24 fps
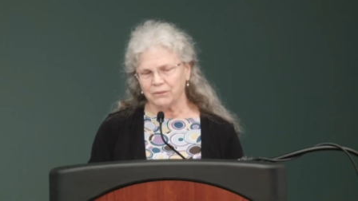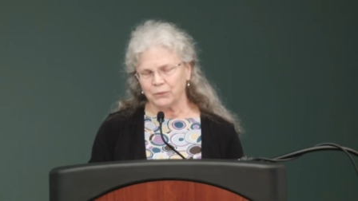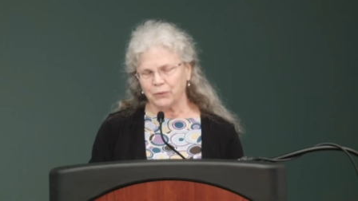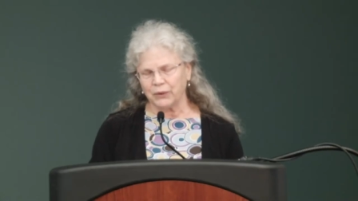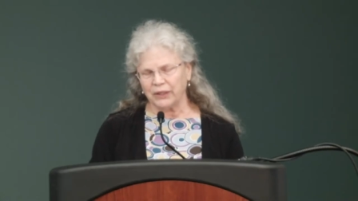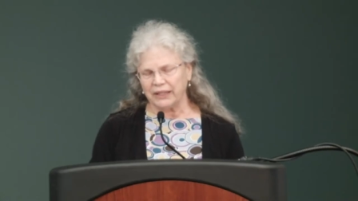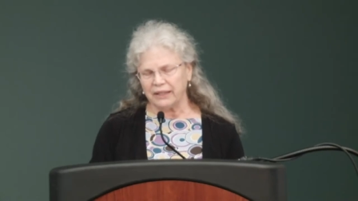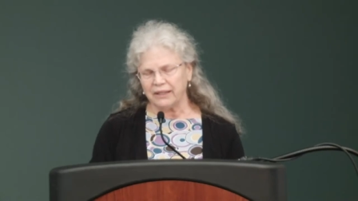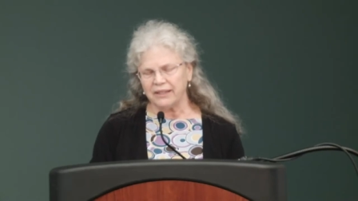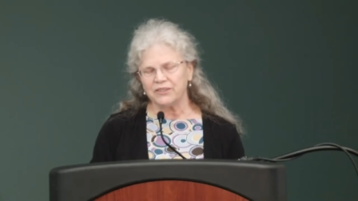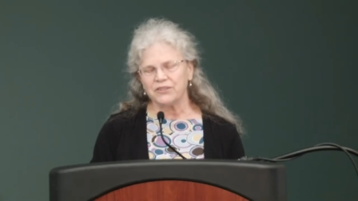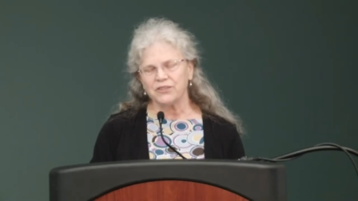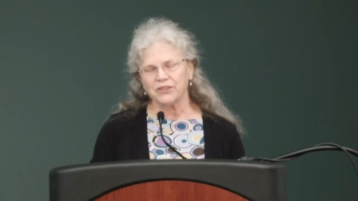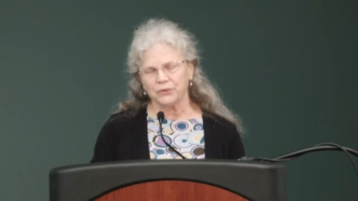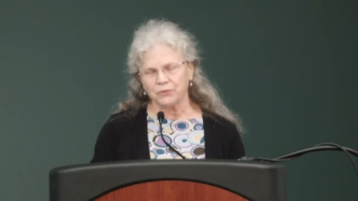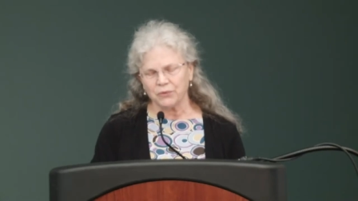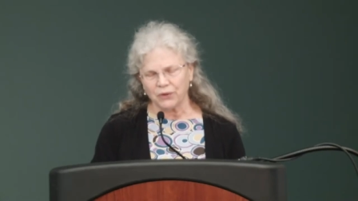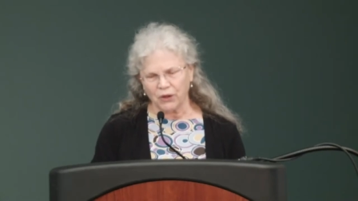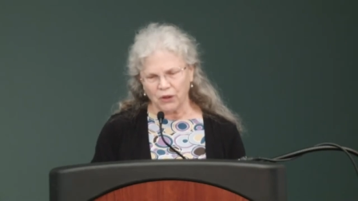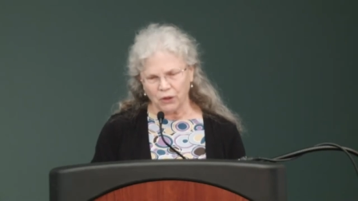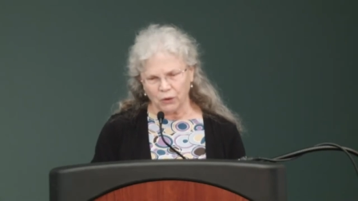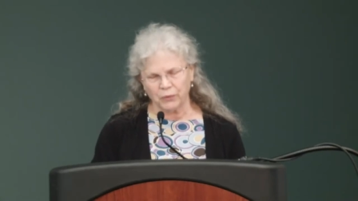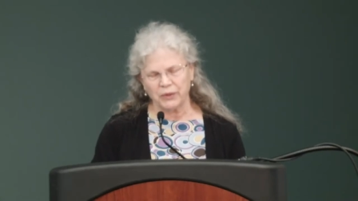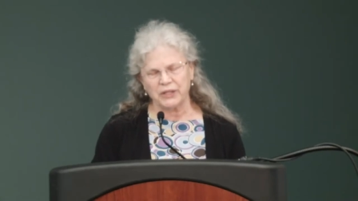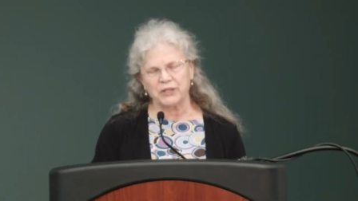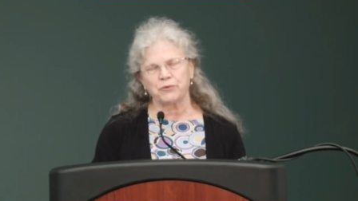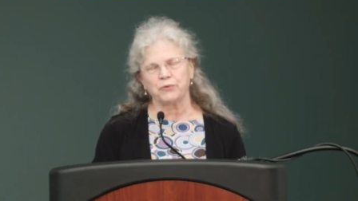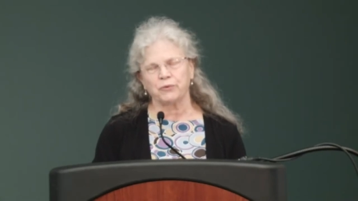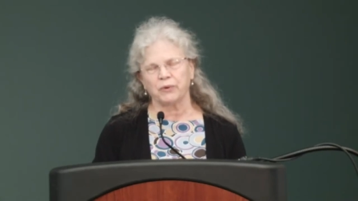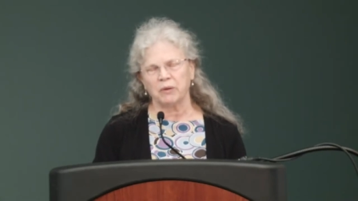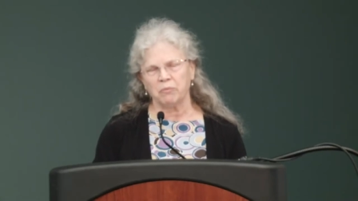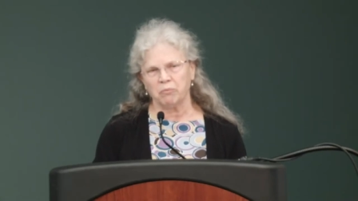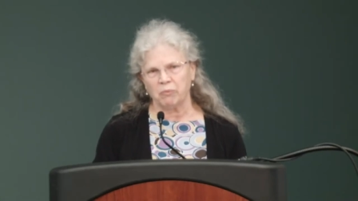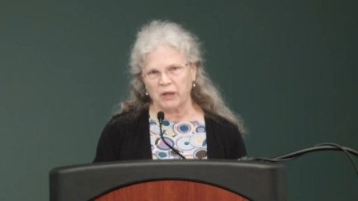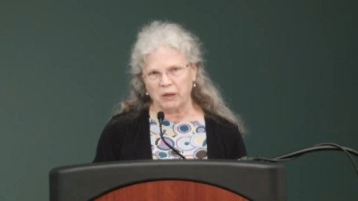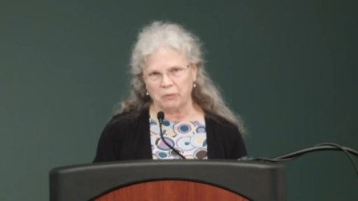we need to always
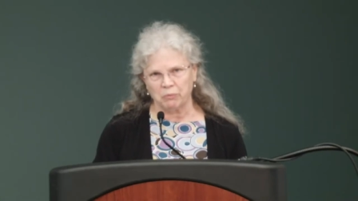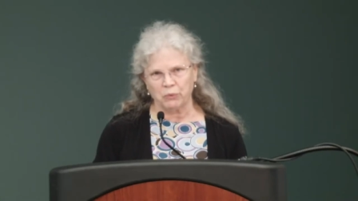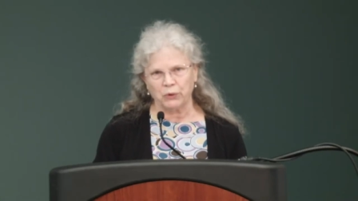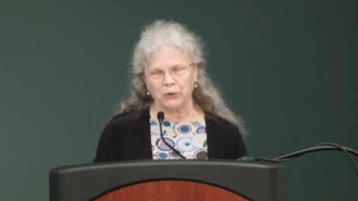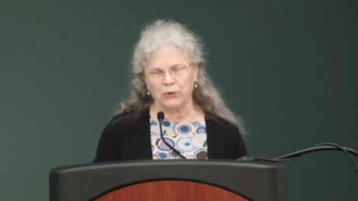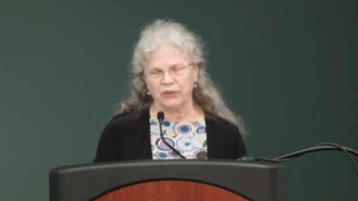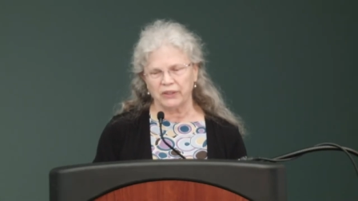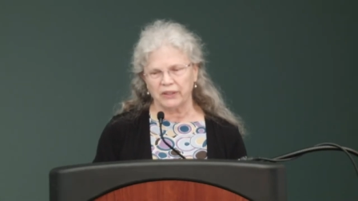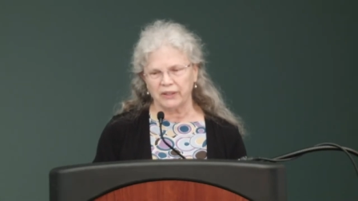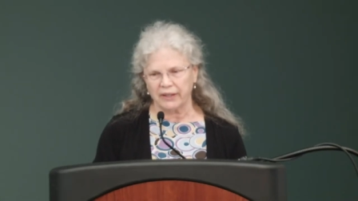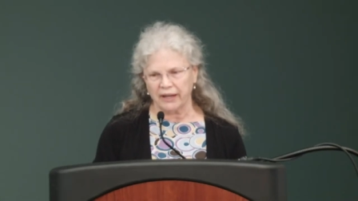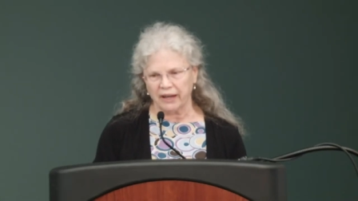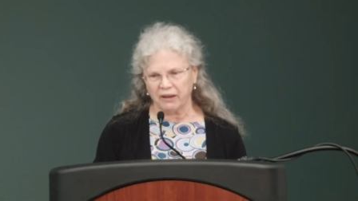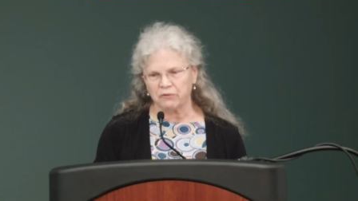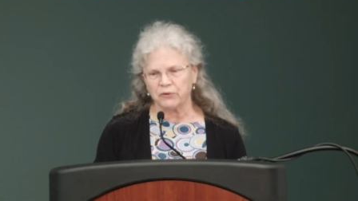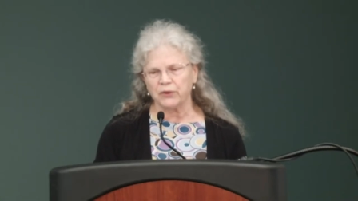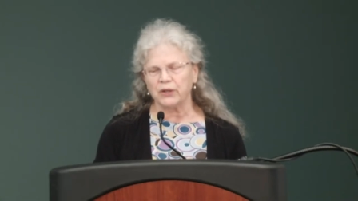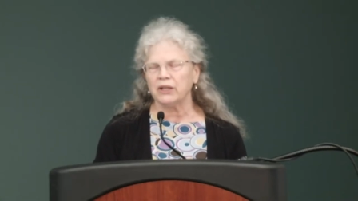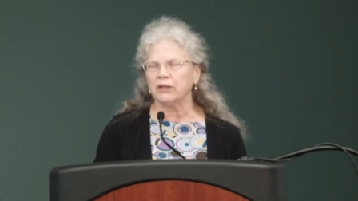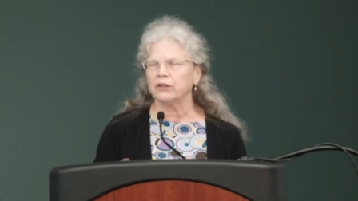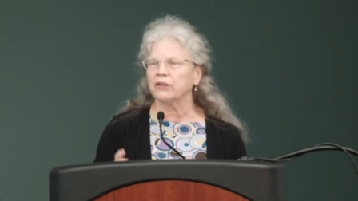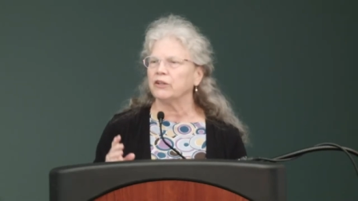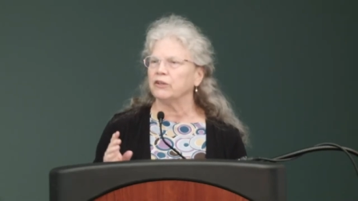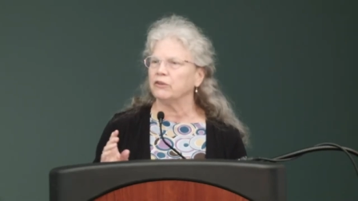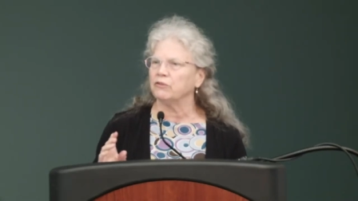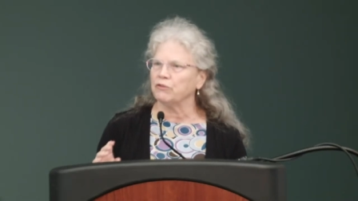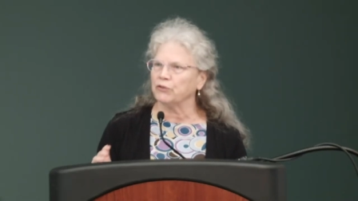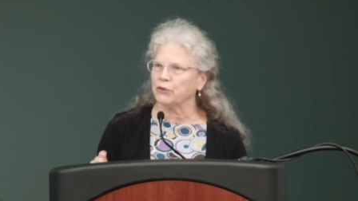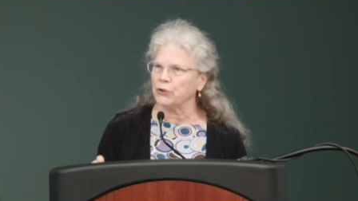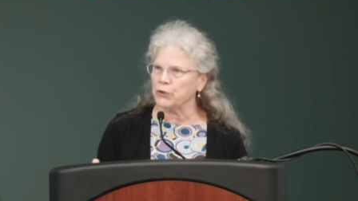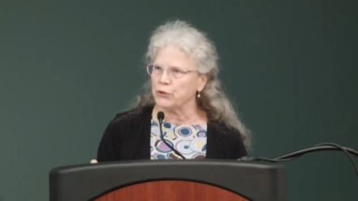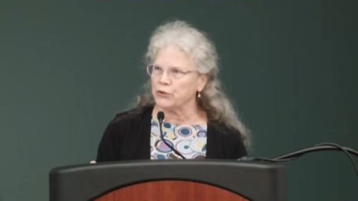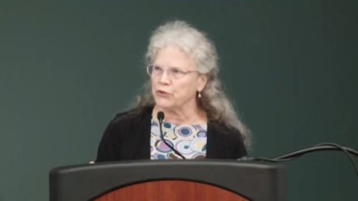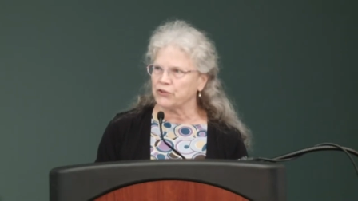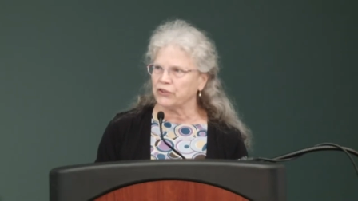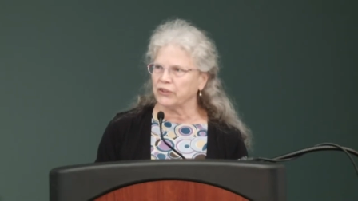remember that every
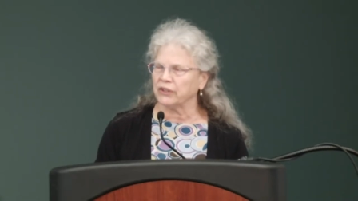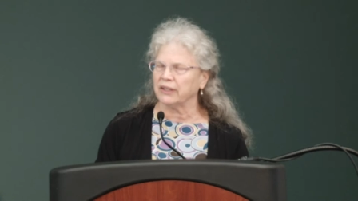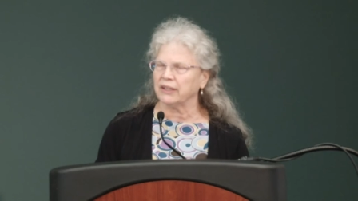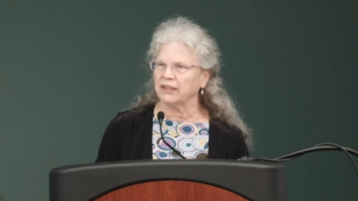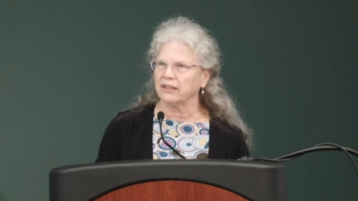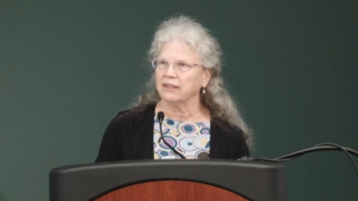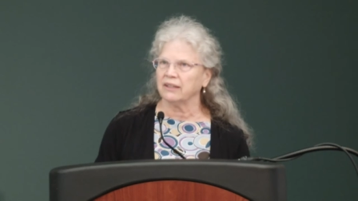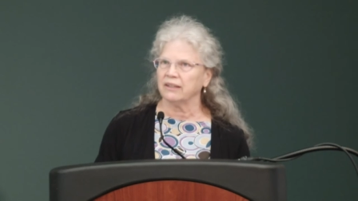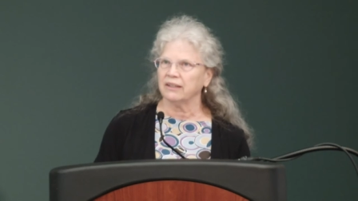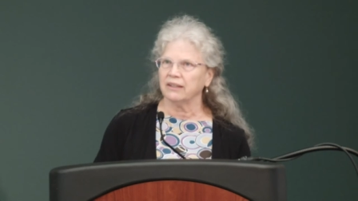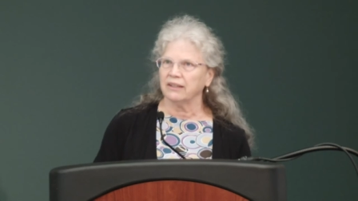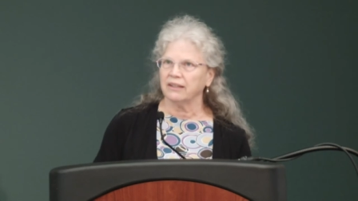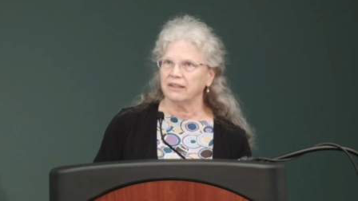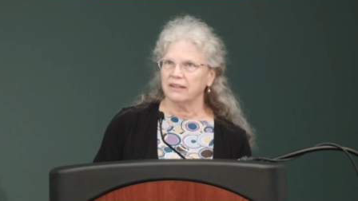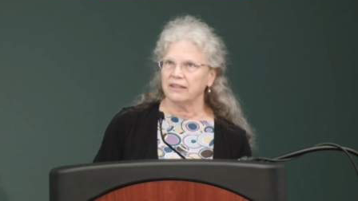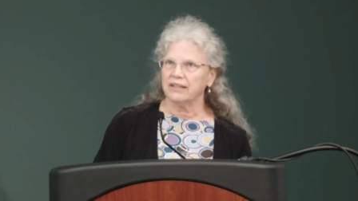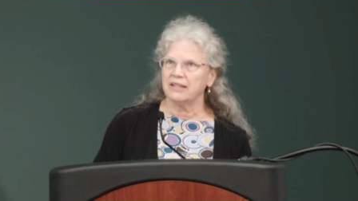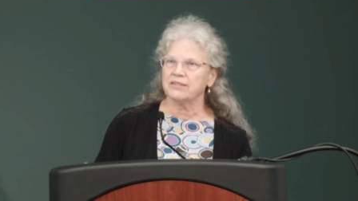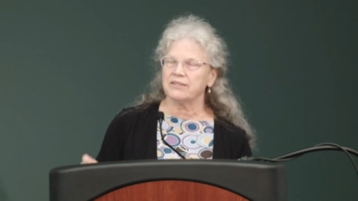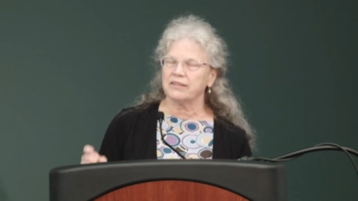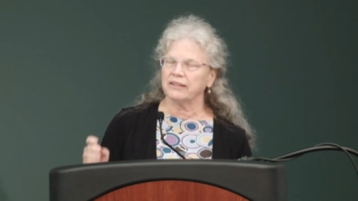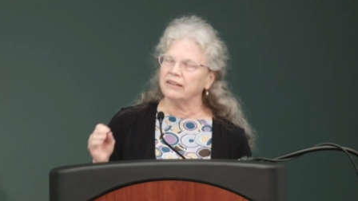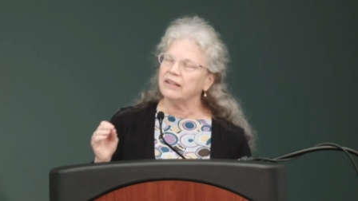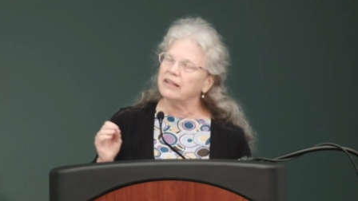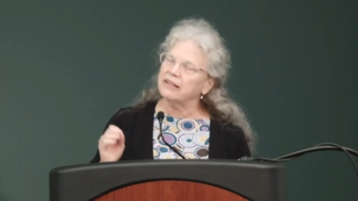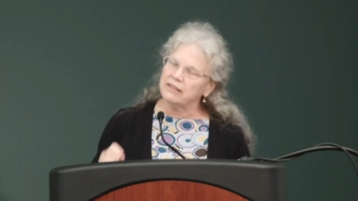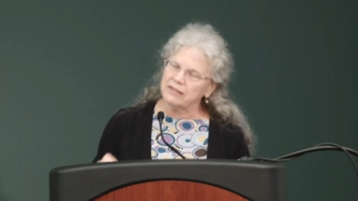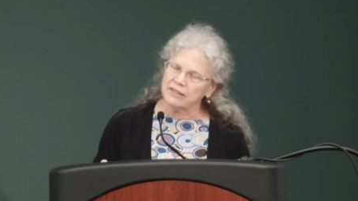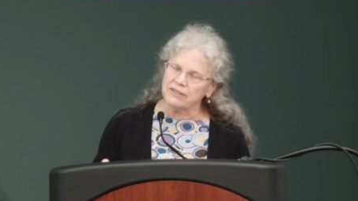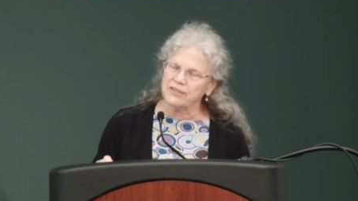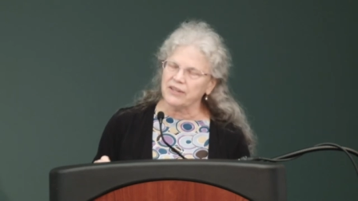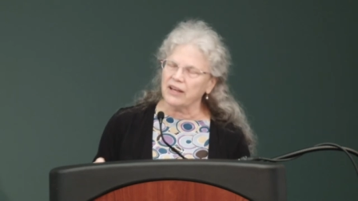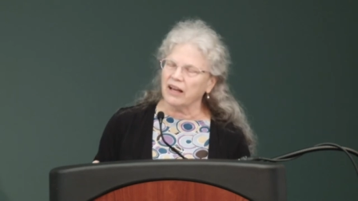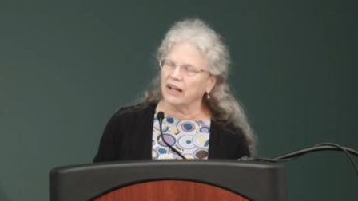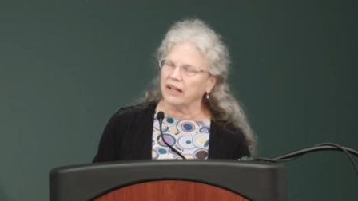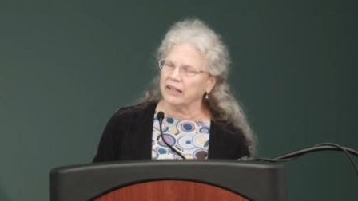conversion is an
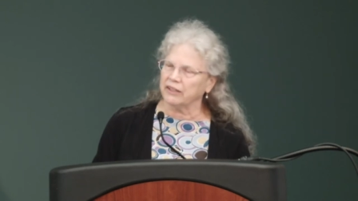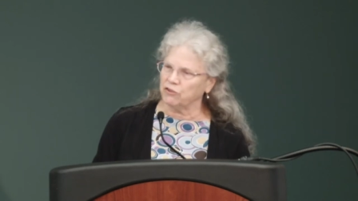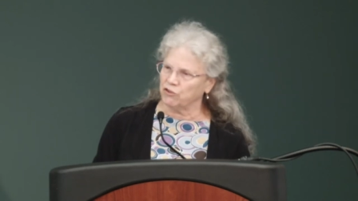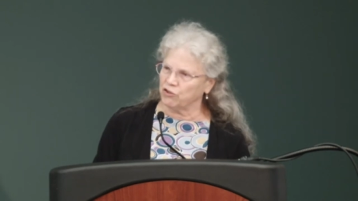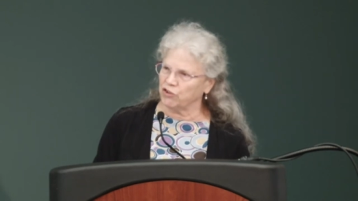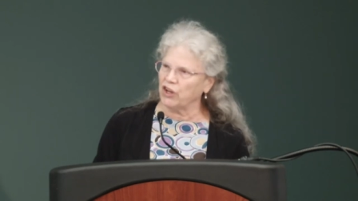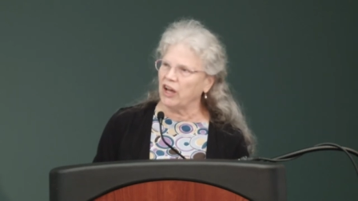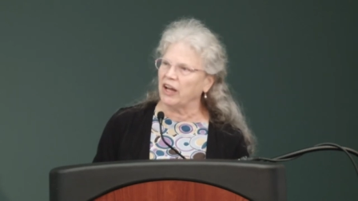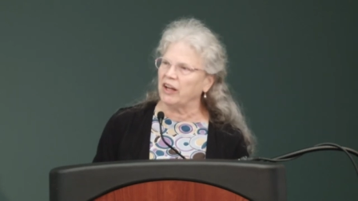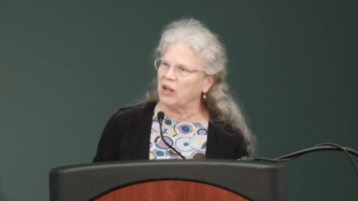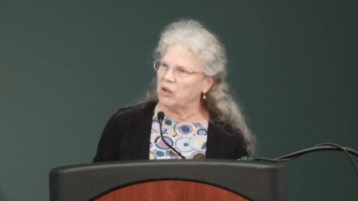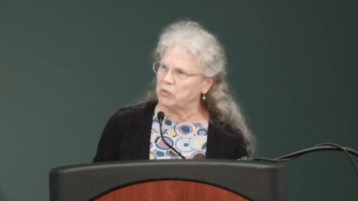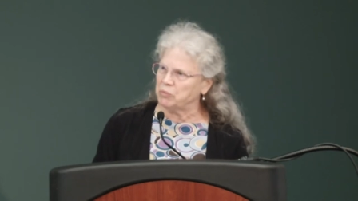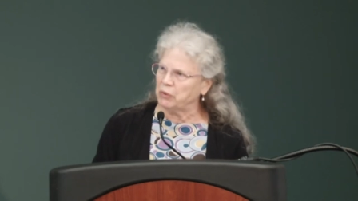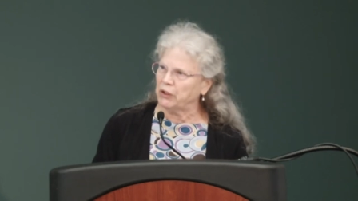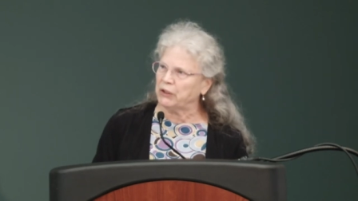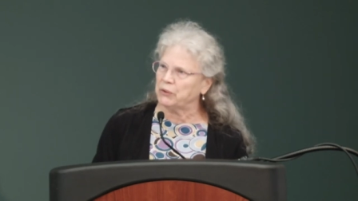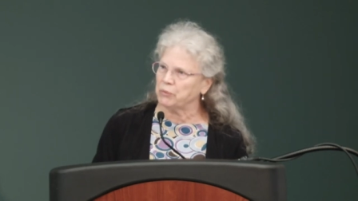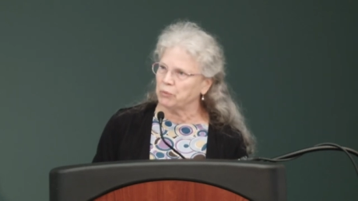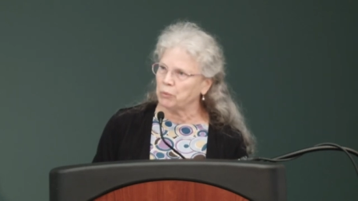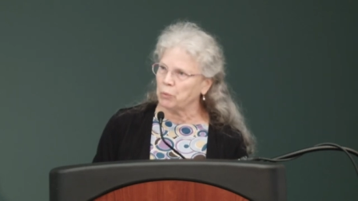inside job.